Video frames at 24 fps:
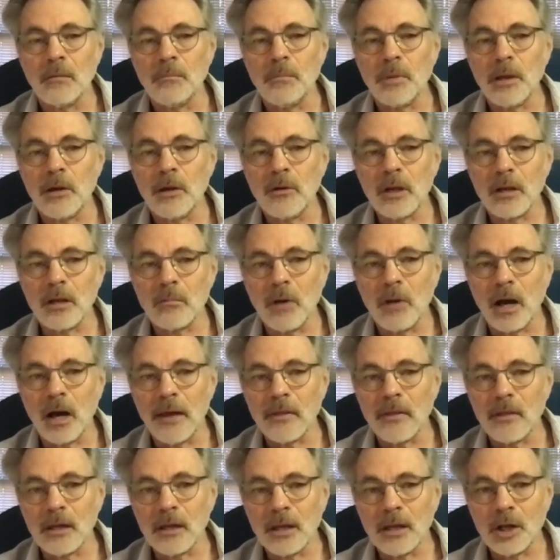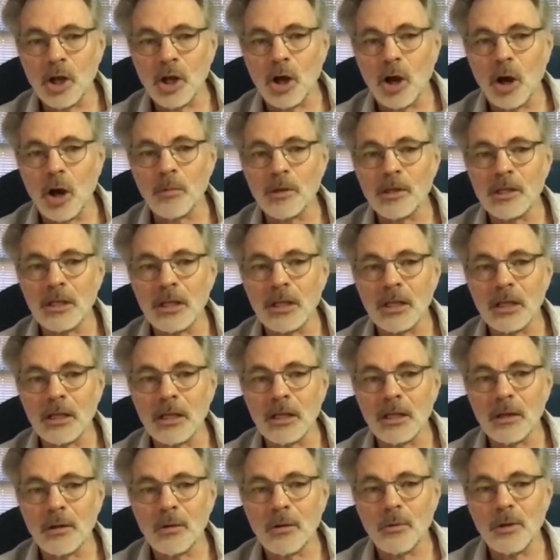bearing in mind that in
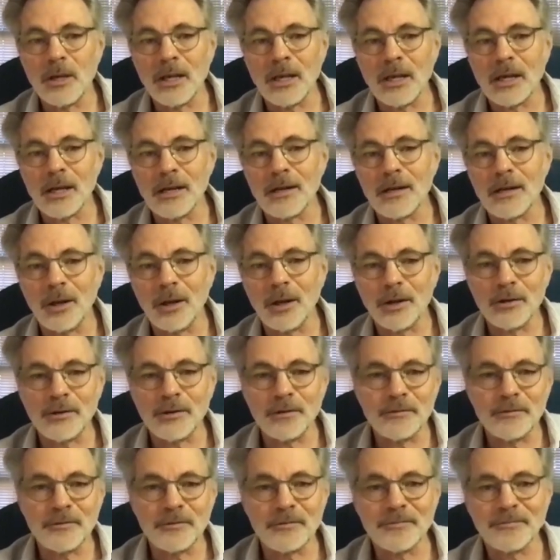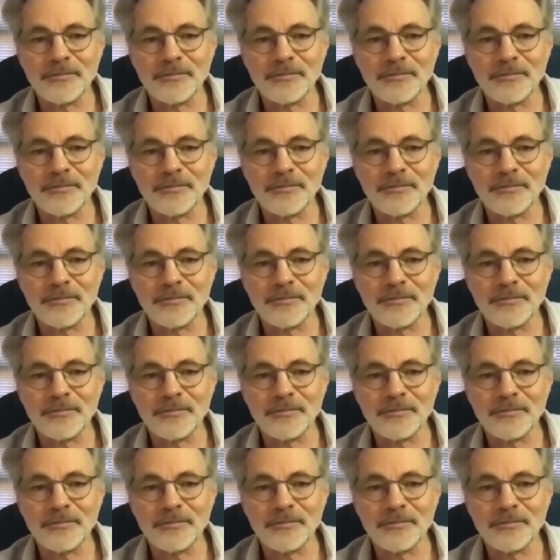comedy, we get a lot of